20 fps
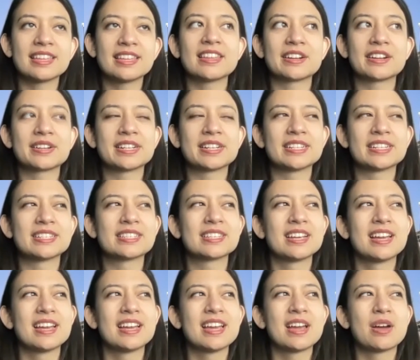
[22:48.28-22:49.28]
is
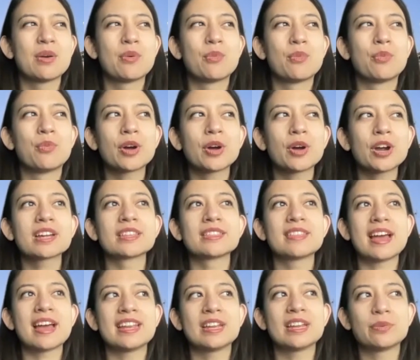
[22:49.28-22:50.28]
work
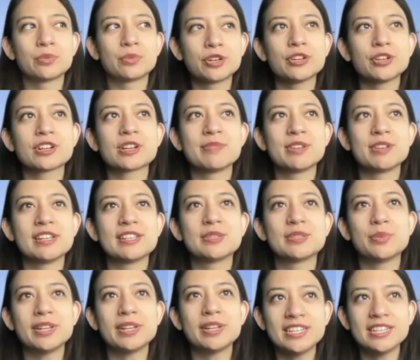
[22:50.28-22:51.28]
that in rural communities
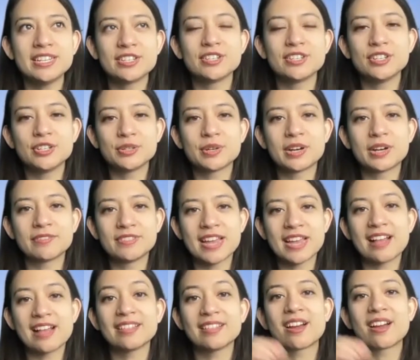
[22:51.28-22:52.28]
we need to do of
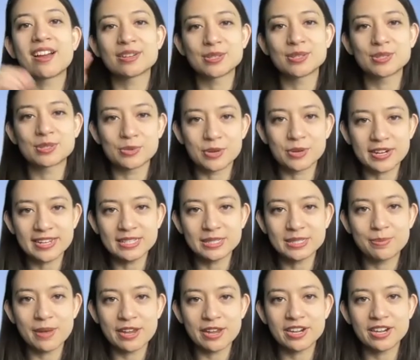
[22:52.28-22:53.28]
telling our stories
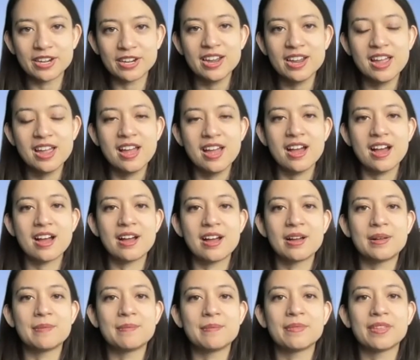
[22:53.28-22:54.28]
better,
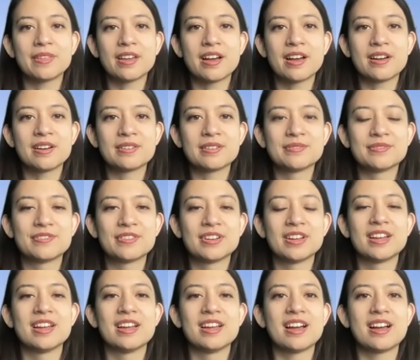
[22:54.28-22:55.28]
of
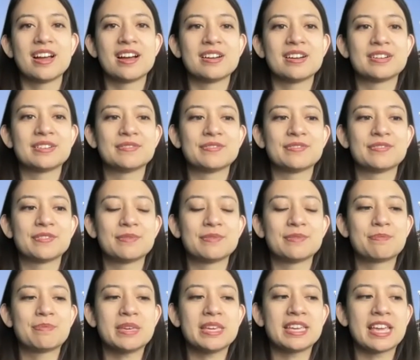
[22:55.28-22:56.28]

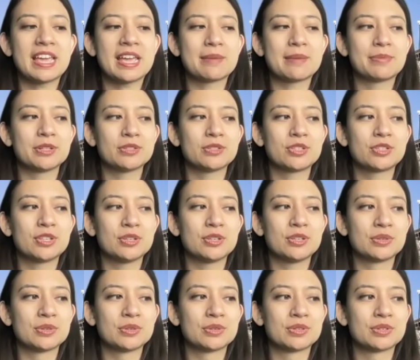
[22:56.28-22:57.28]
being able
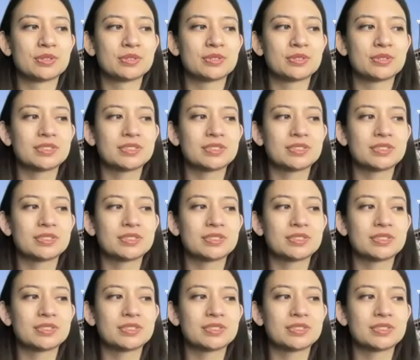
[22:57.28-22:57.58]
to,